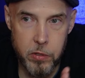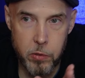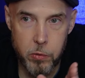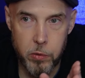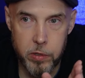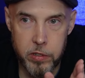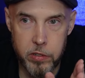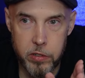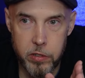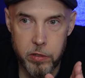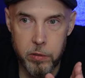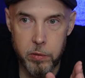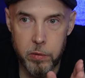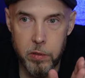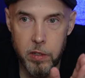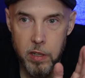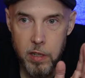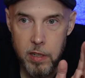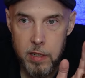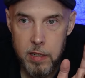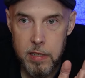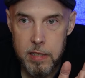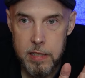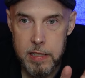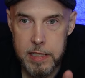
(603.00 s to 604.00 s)
going to
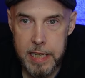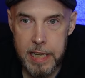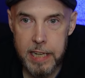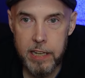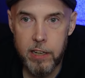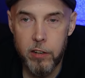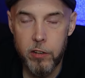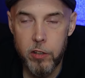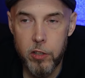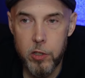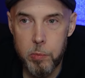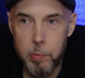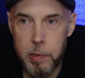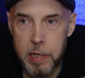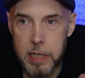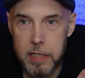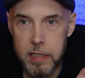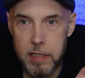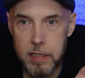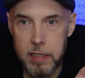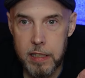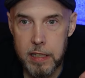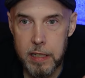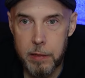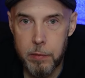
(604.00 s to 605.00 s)
take all those
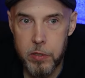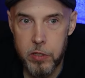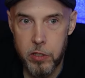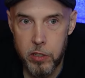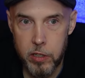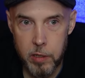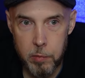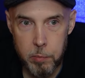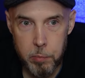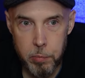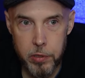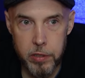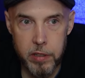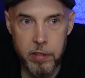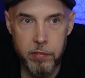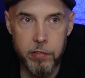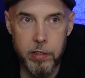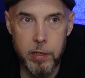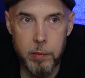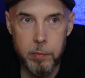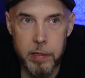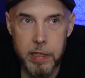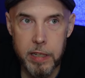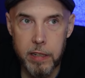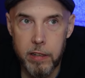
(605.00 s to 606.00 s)
pieces and he was going to put the
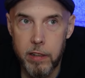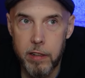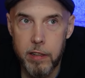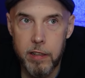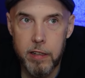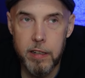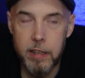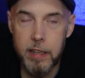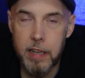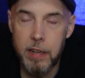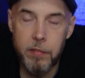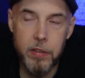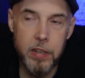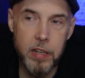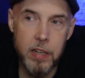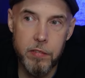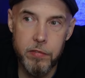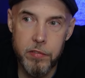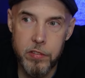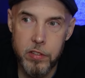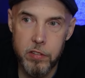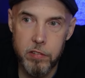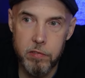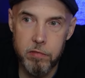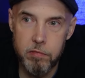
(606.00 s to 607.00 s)
film together. They didn't have
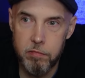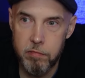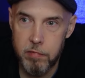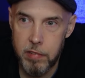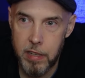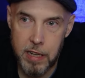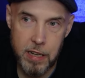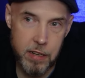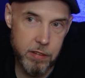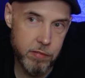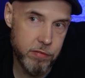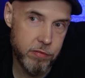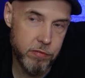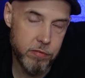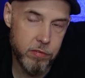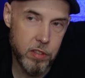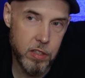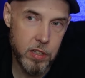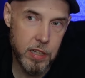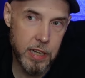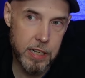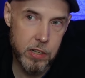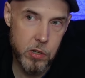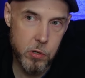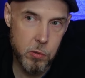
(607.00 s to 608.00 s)
enough to have
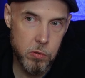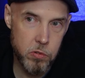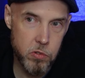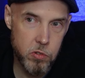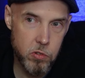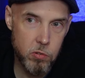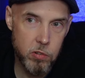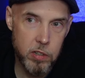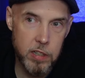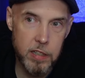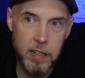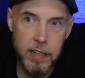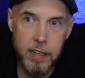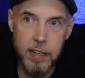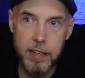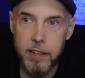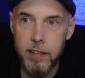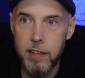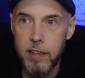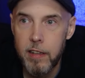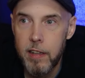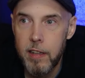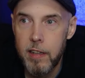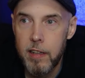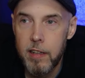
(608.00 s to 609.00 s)
the actual
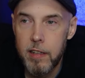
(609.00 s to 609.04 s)
storyline.